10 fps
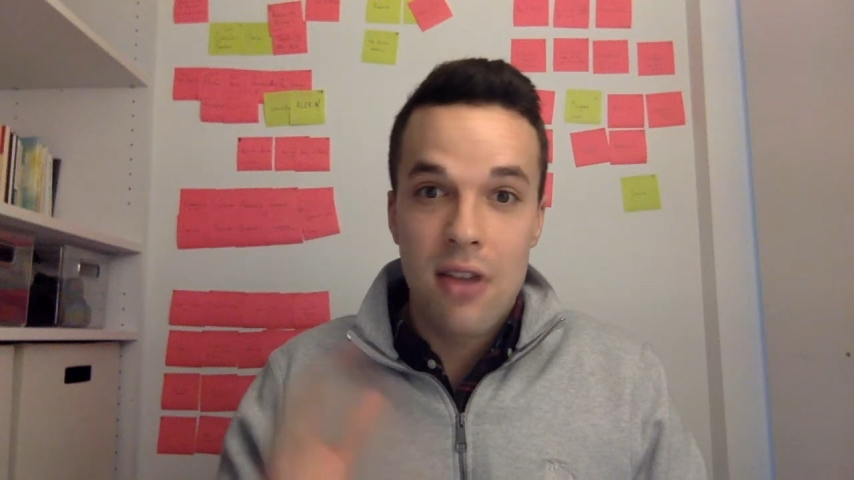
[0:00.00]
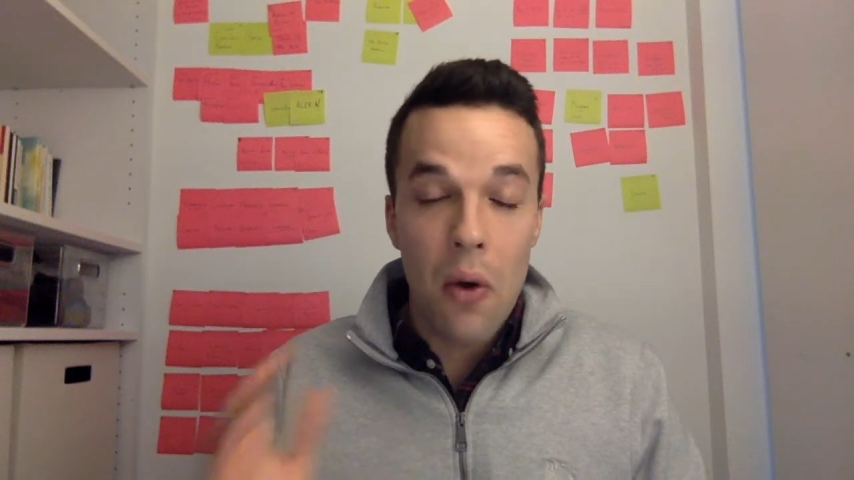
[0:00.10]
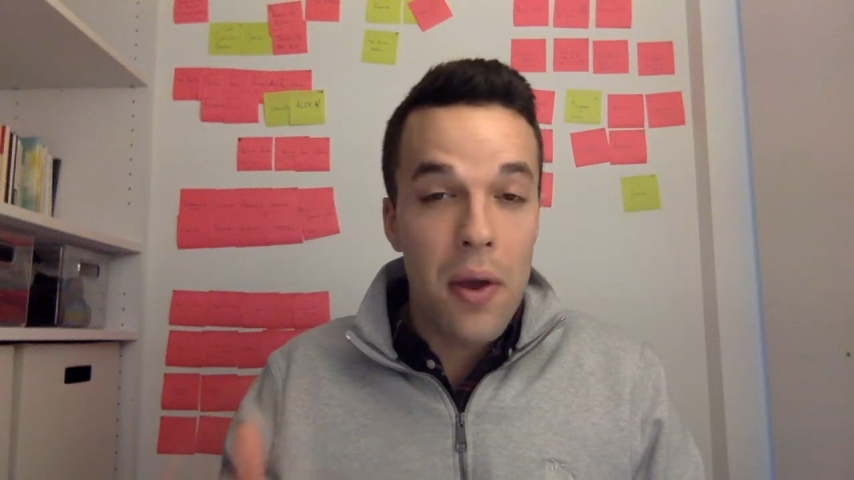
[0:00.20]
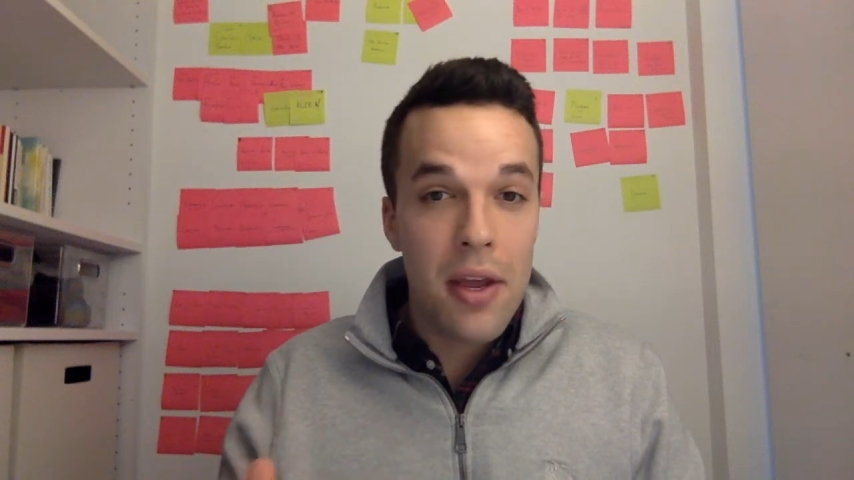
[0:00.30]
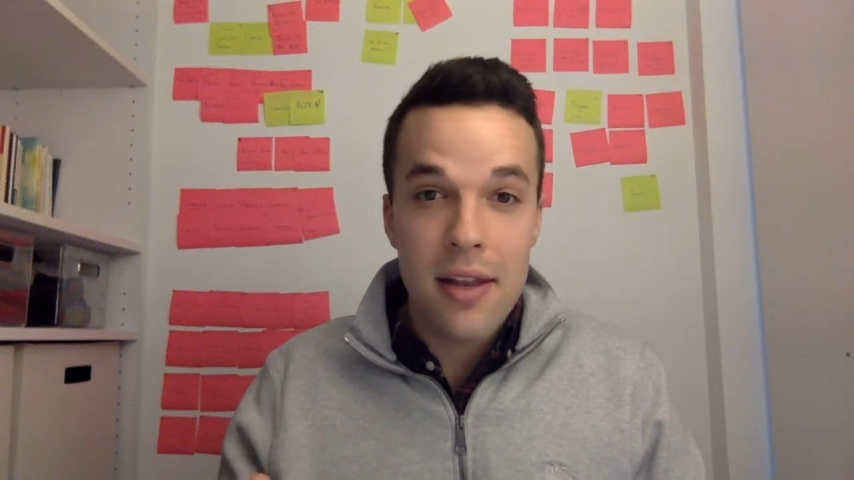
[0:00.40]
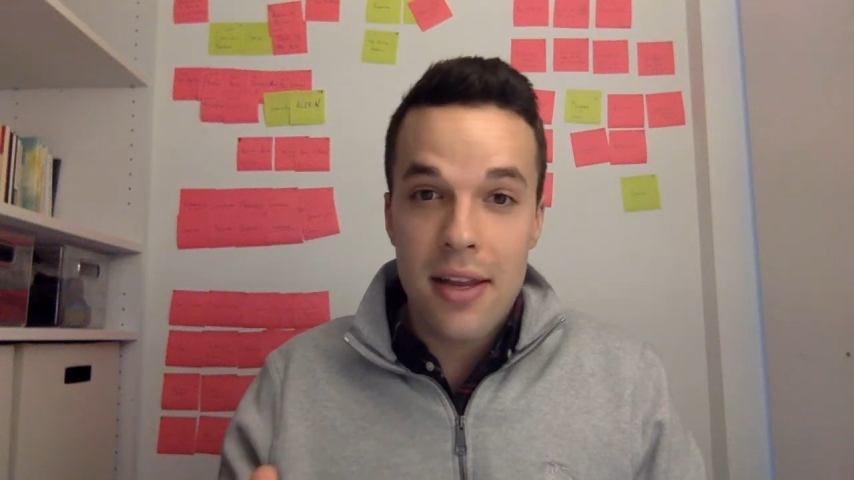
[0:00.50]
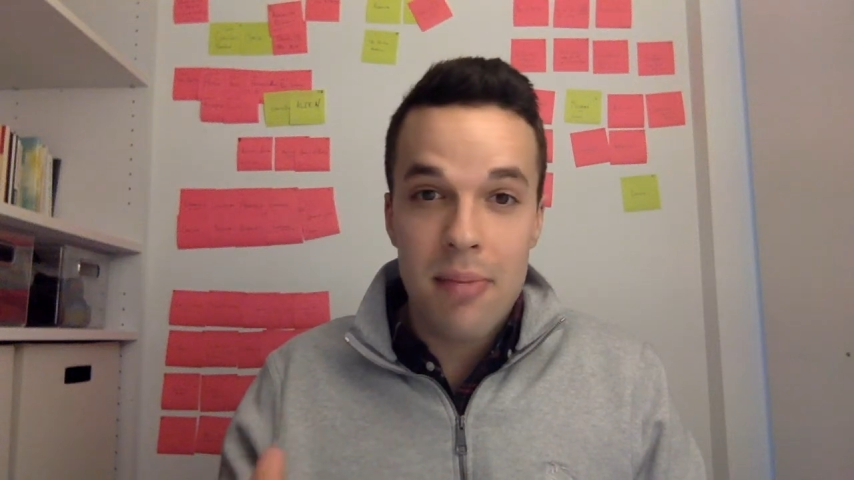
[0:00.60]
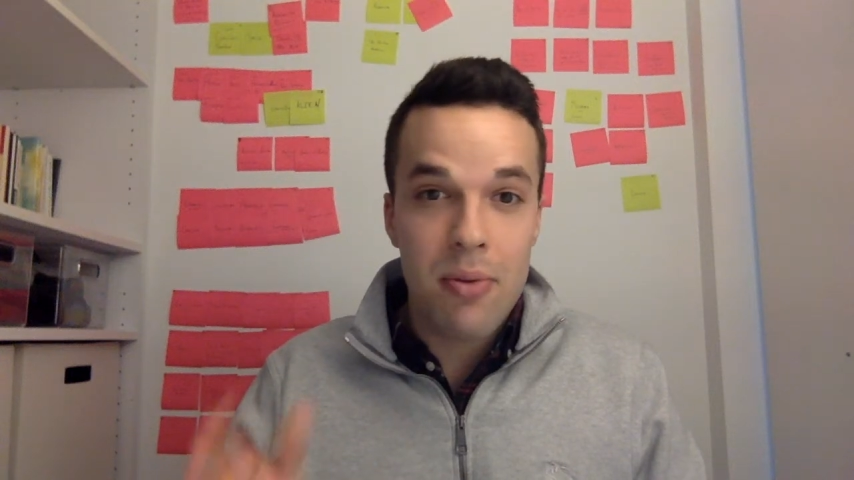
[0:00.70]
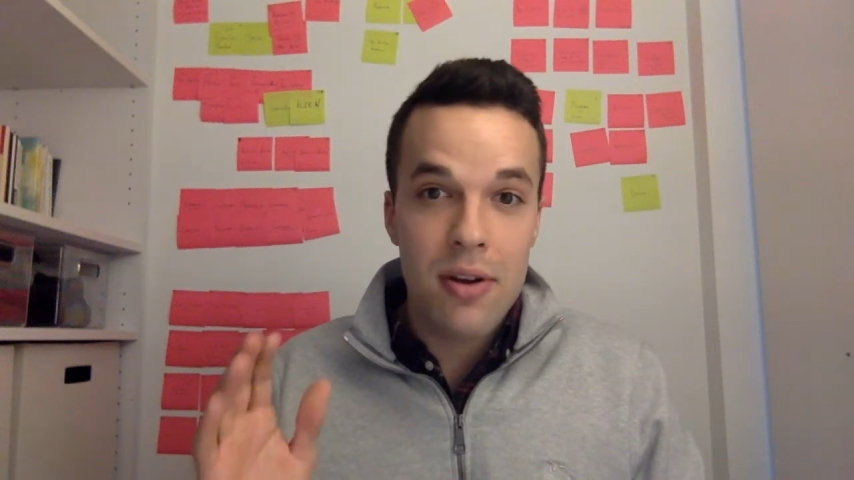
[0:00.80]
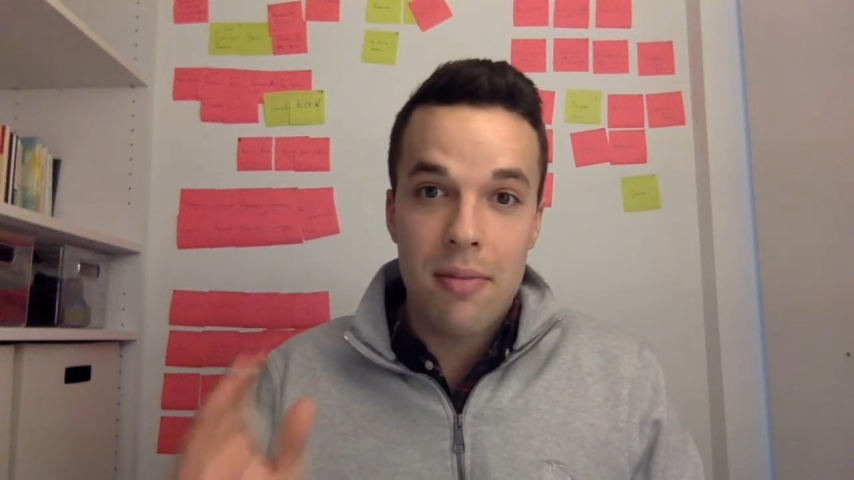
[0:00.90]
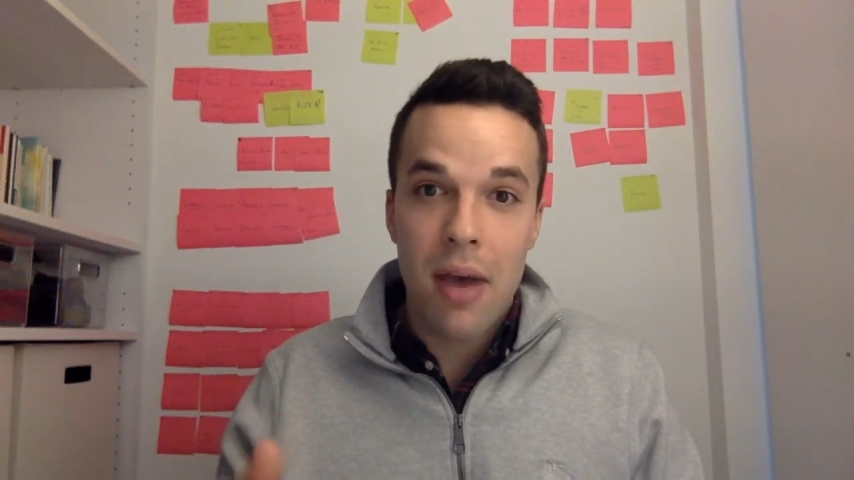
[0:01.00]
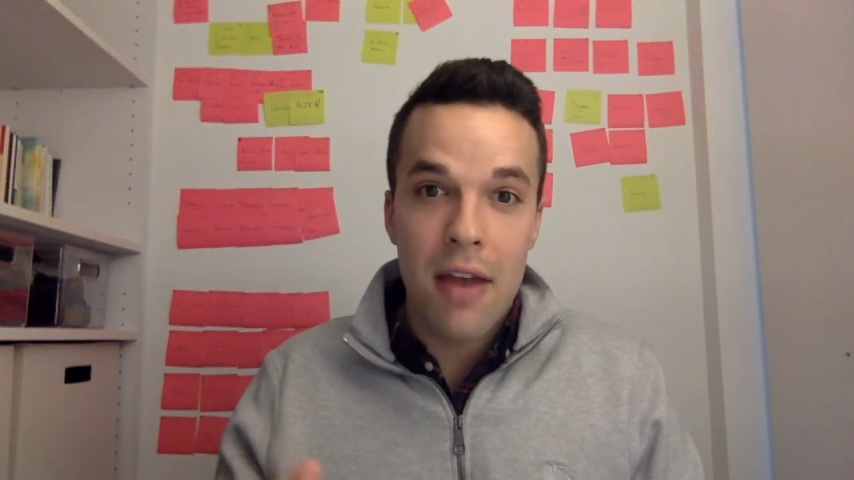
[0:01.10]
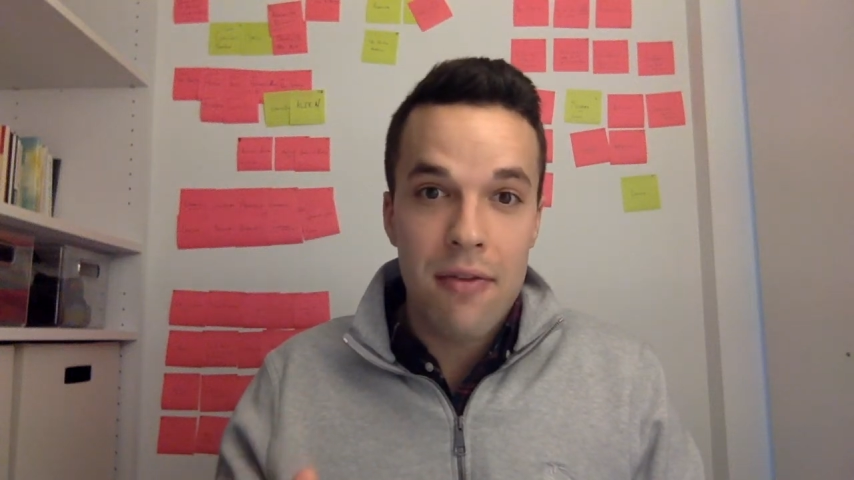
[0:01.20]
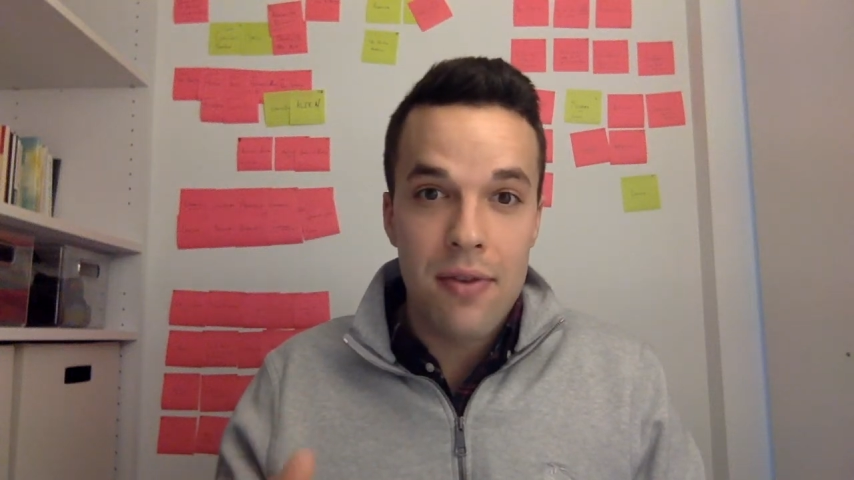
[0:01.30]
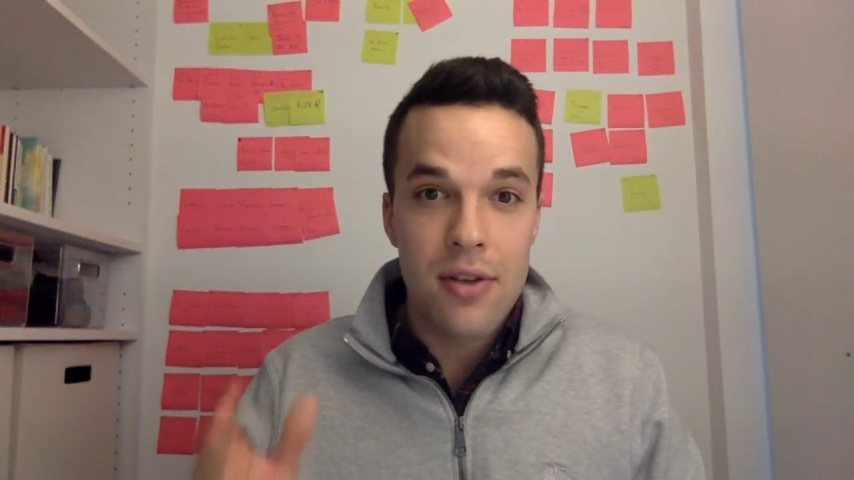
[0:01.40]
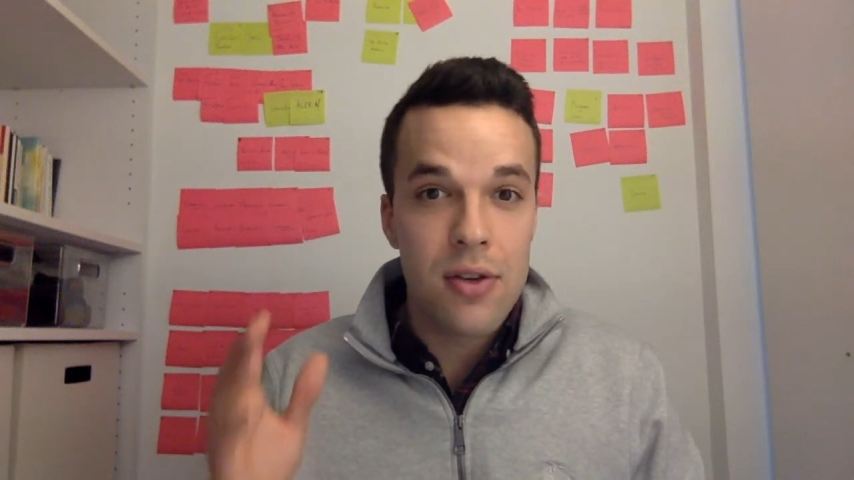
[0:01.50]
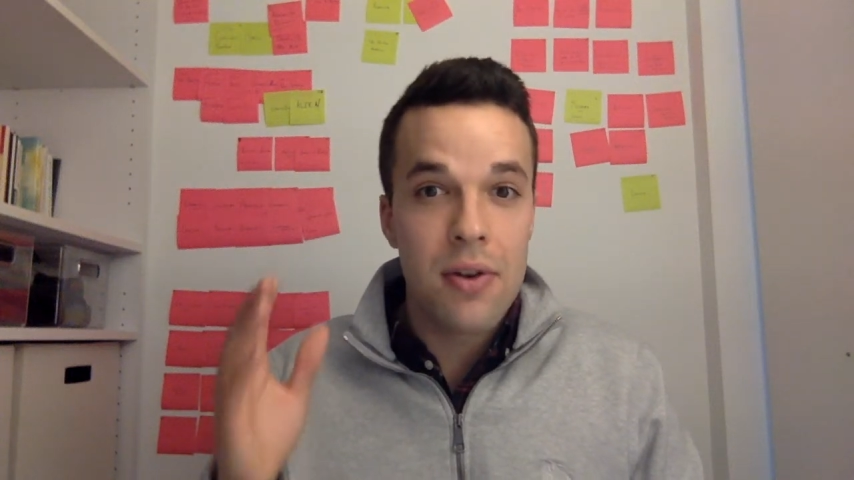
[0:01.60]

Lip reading: going deeper into mindfulness,